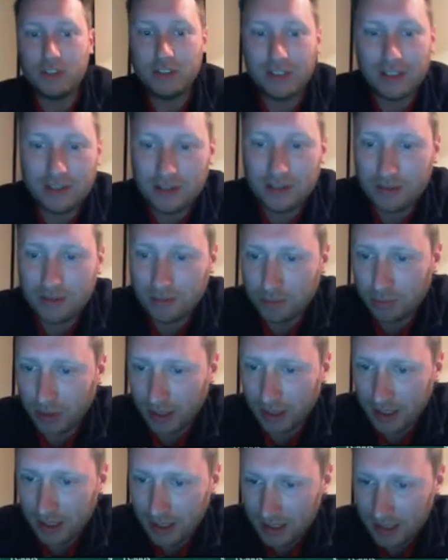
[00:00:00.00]
is
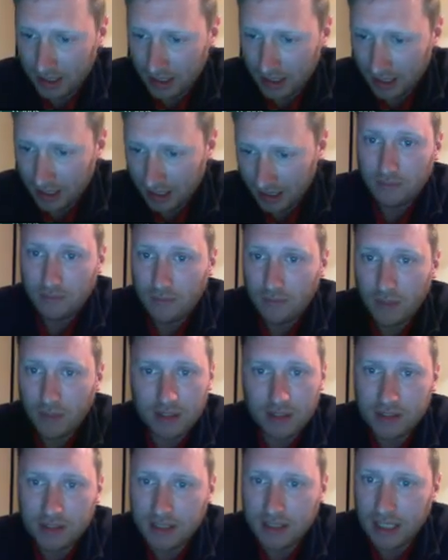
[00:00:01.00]
brilliant.
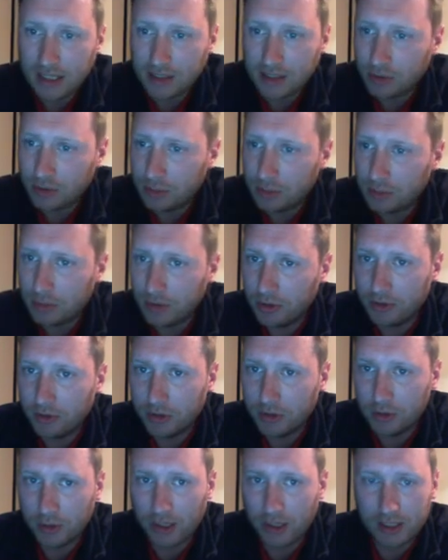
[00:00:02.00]
His stats are improving
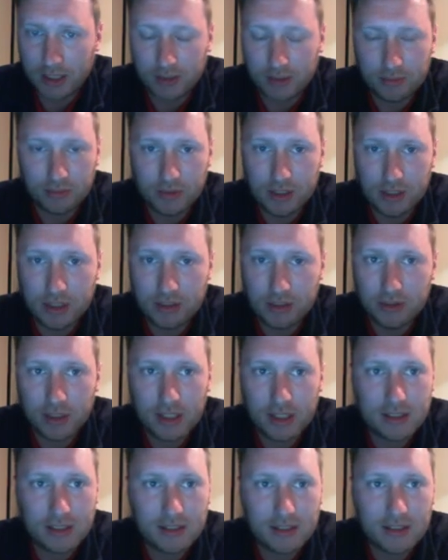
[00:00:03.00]
as well. That's really
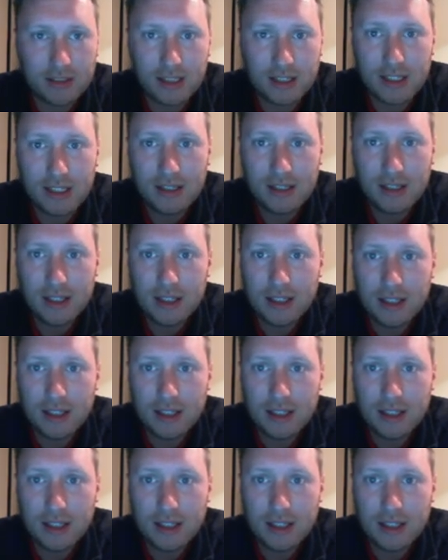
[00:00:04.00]
great to see.